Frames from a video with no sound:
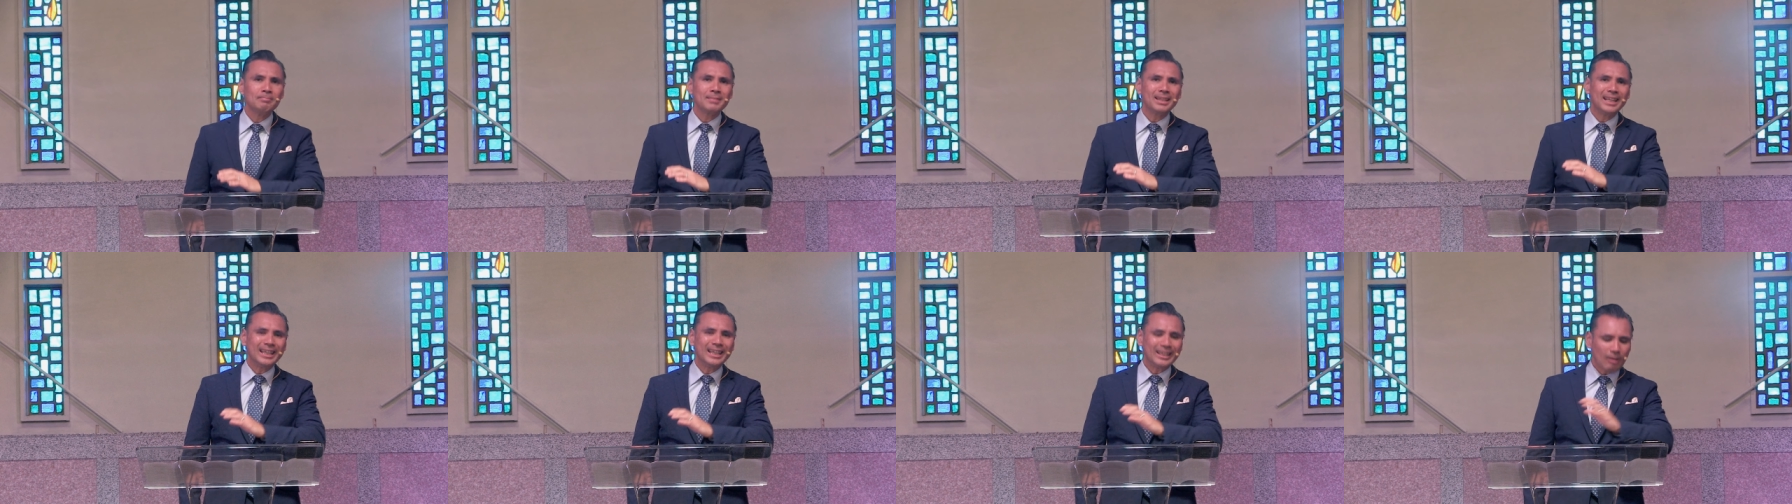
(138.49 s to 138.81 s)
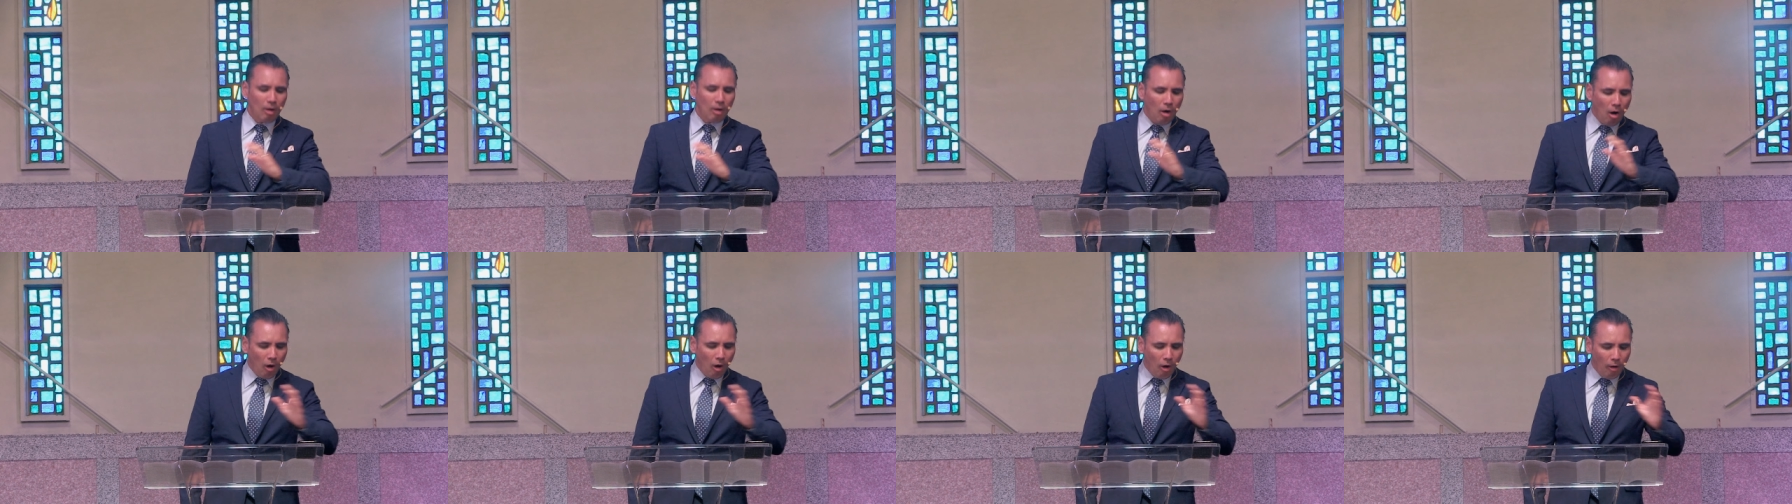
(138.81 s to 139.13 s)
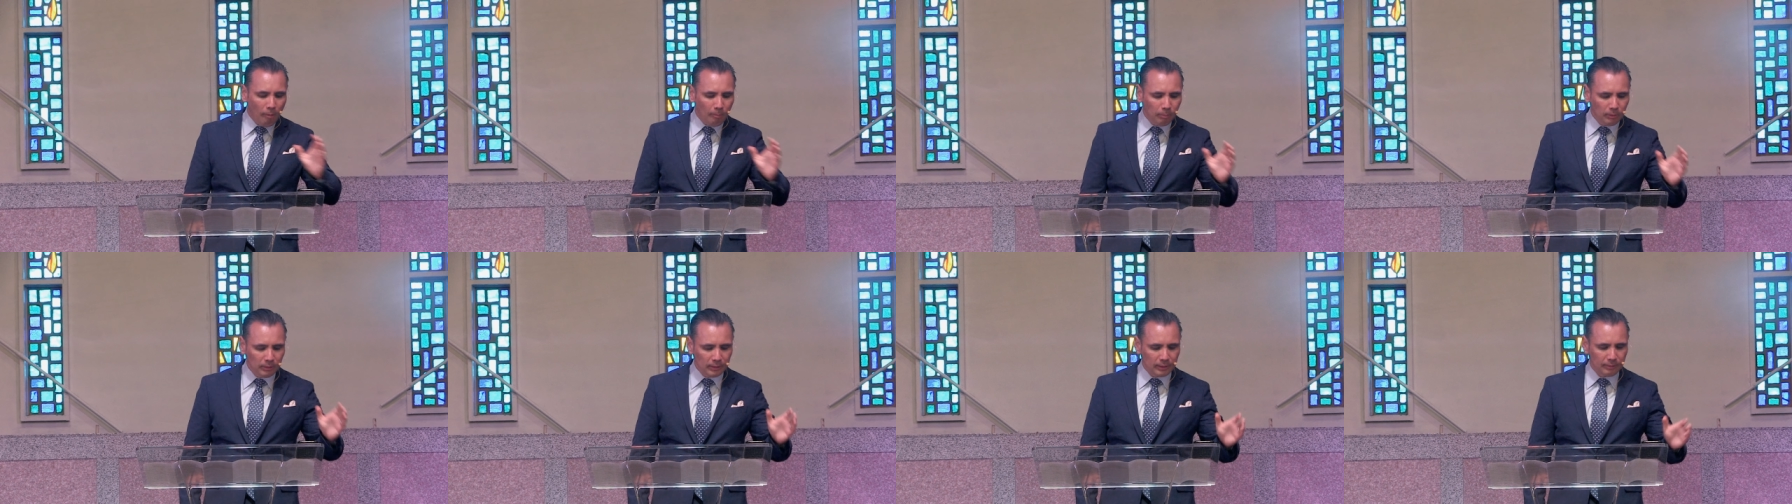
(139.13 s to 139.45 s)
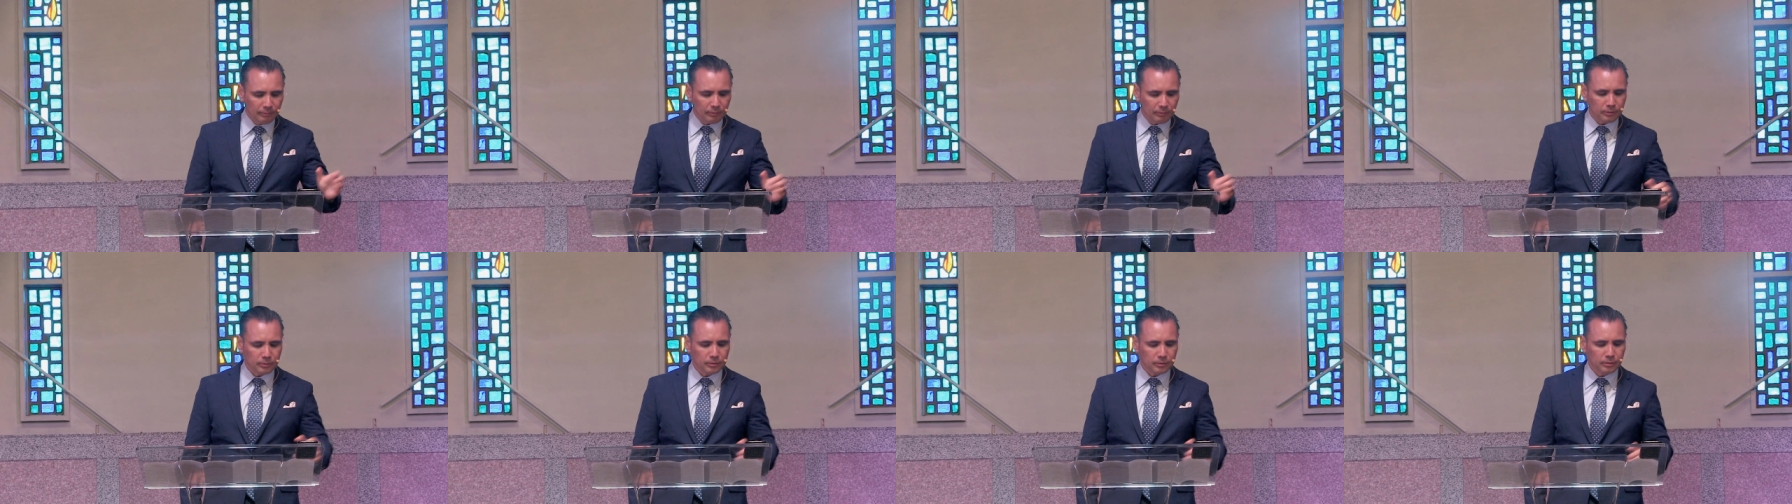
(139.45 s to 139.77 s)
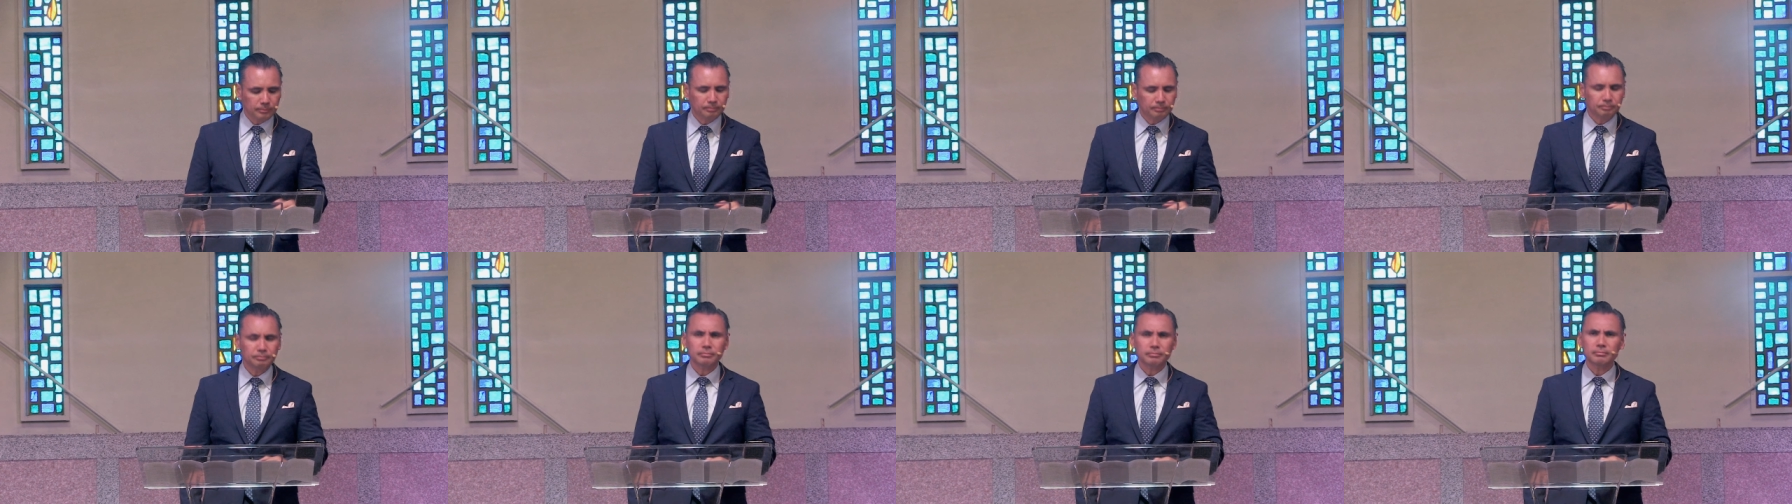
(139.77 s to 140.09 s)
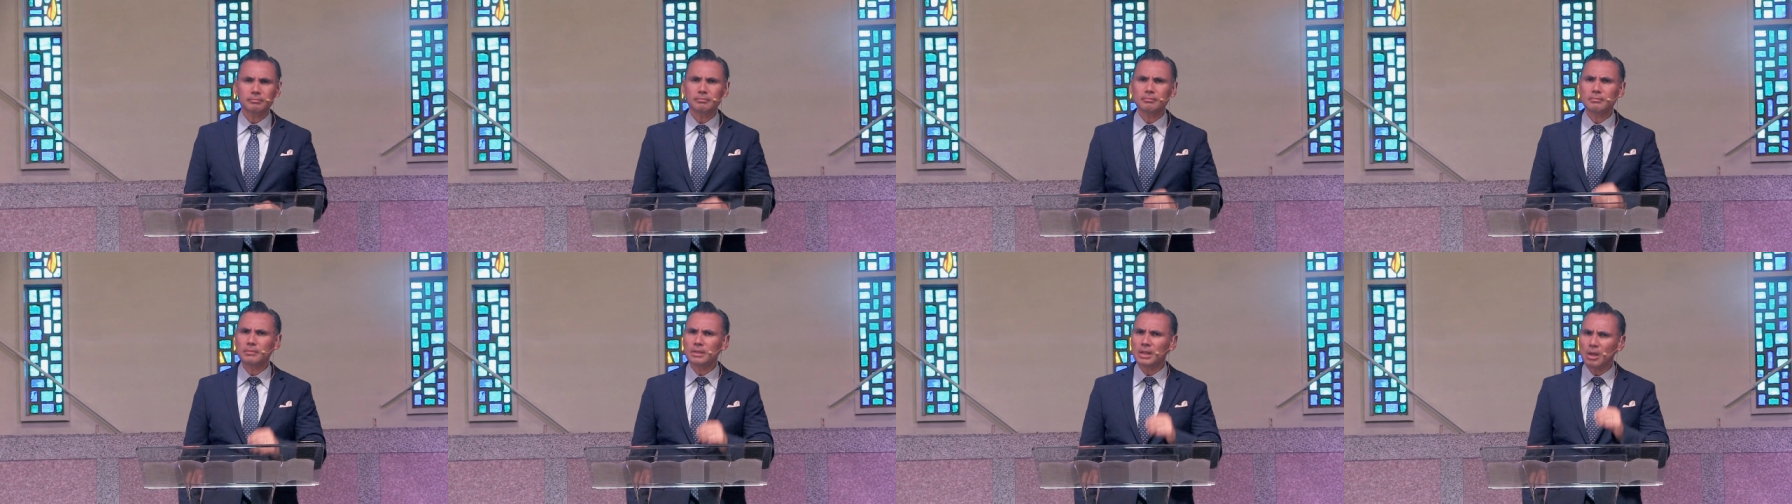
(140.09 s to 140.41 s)
And all believers
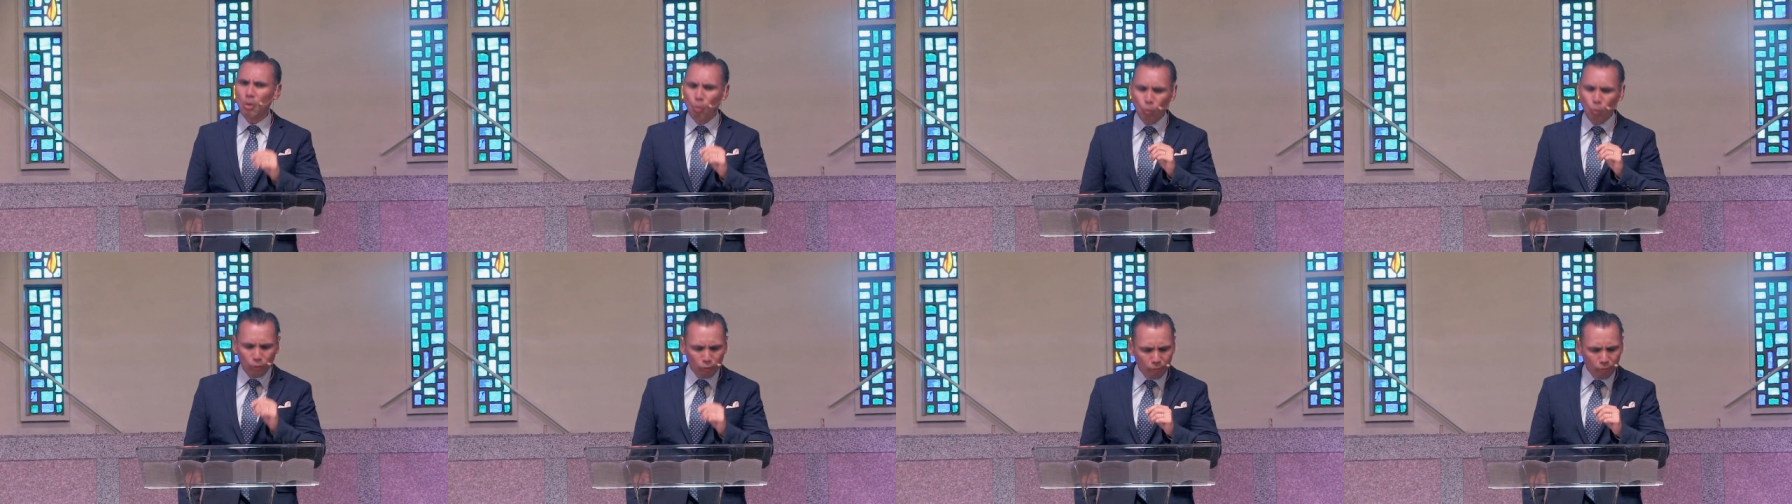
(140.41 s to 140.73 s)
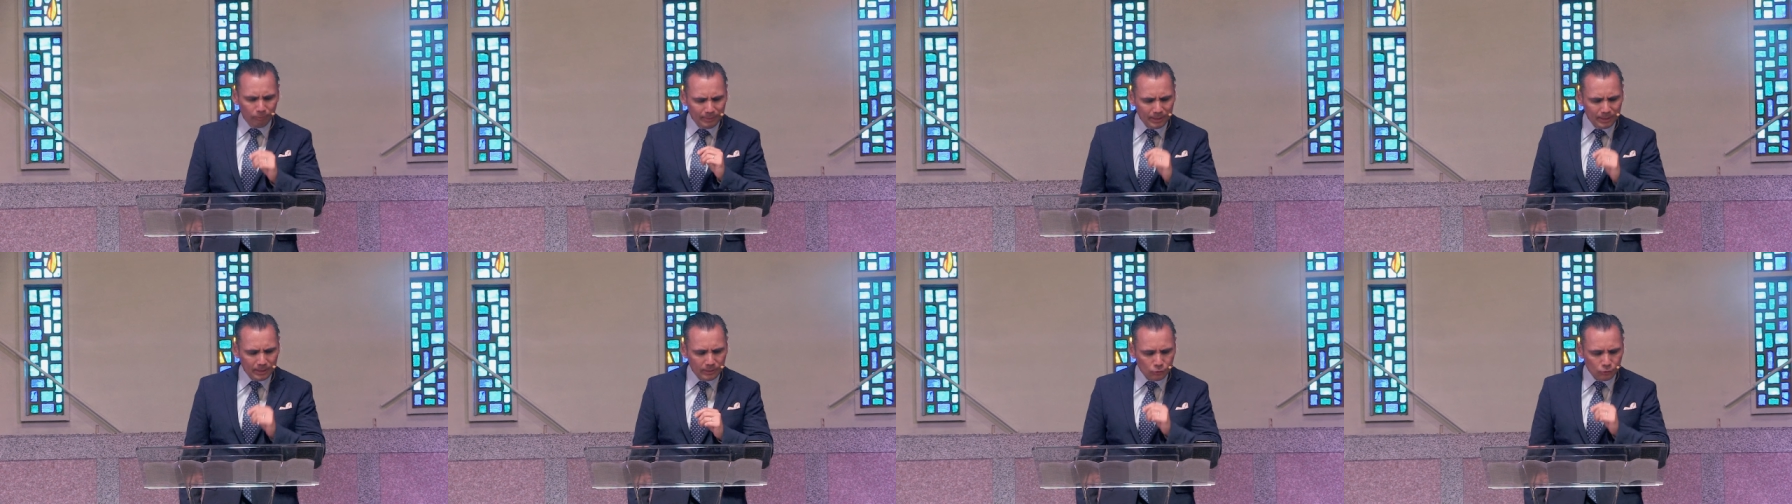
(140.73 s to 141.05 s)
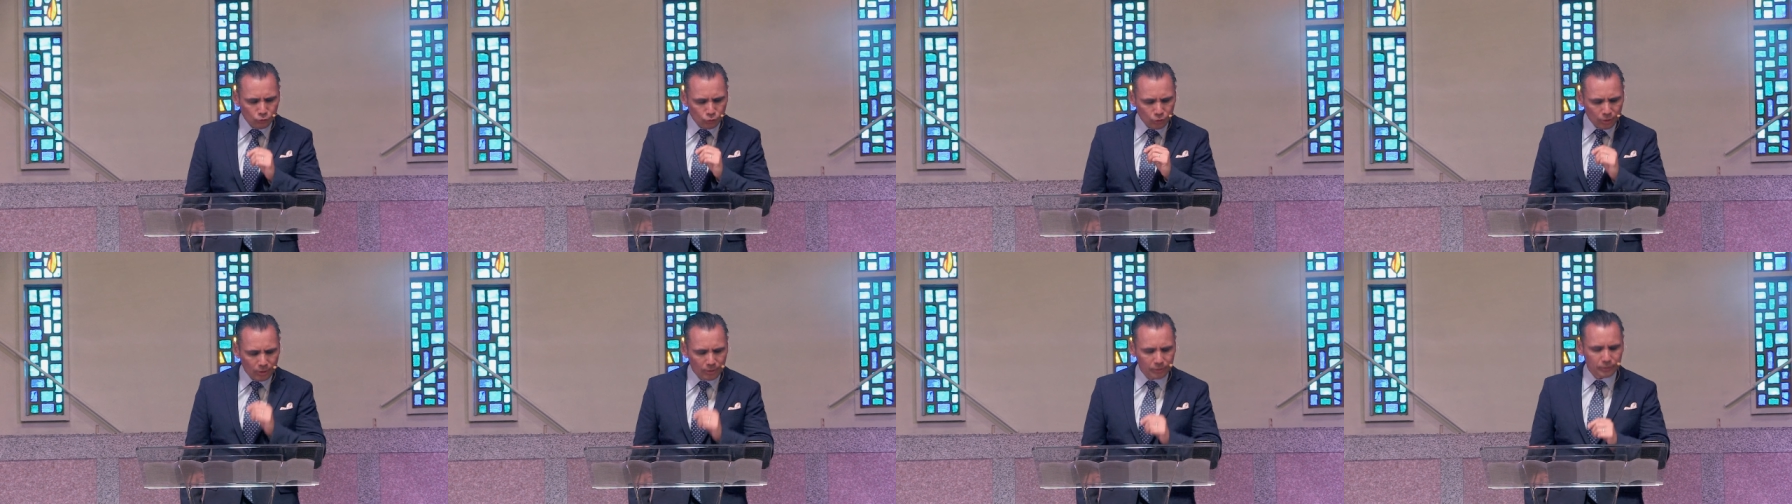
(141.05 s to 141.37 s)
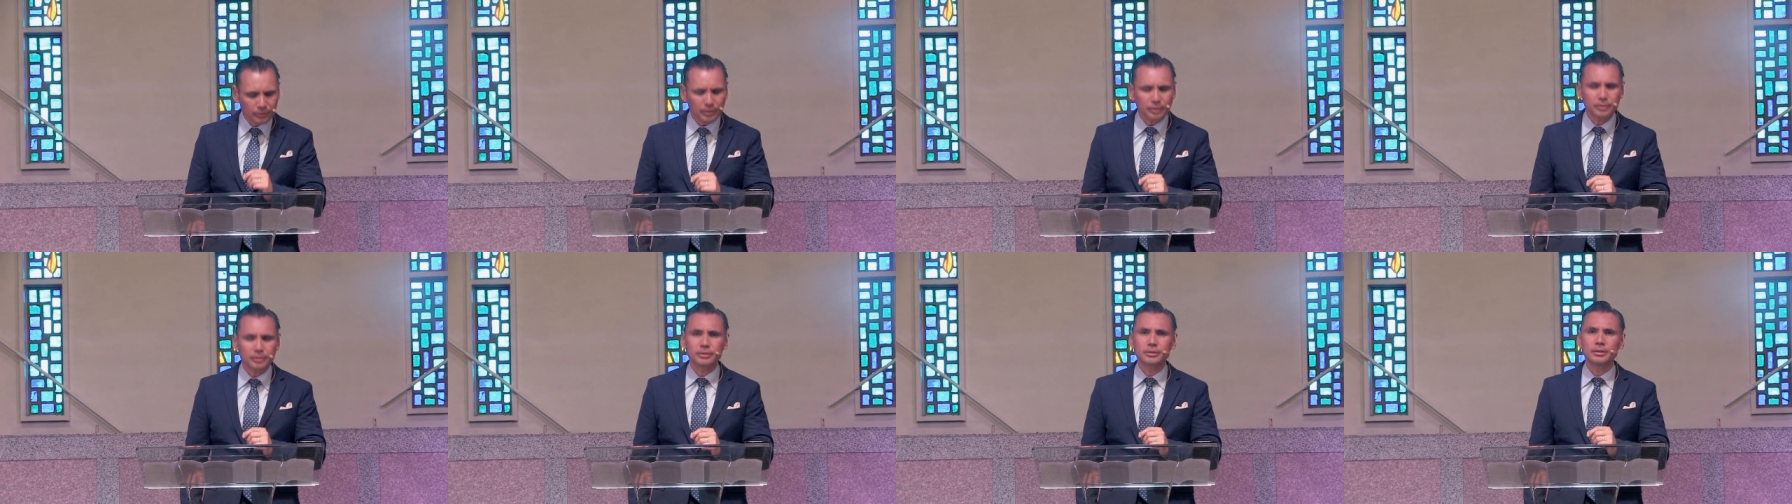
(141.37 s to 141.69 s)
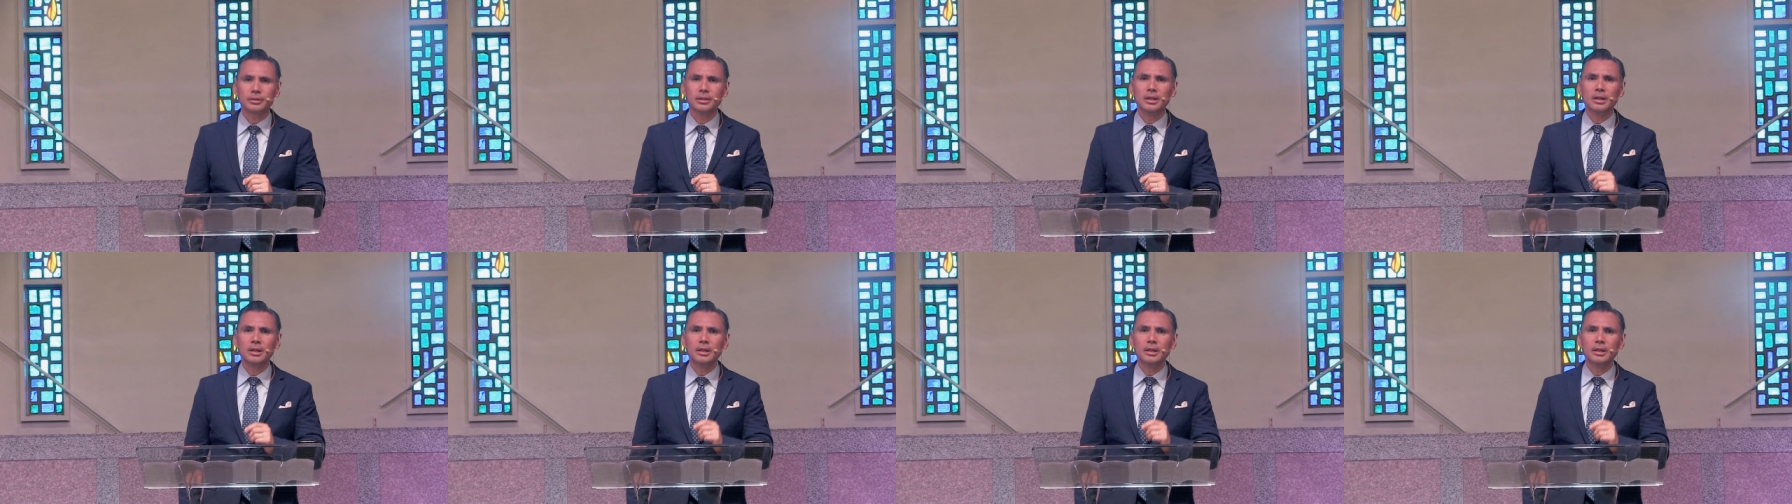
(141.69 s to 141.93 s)
will meet Jesus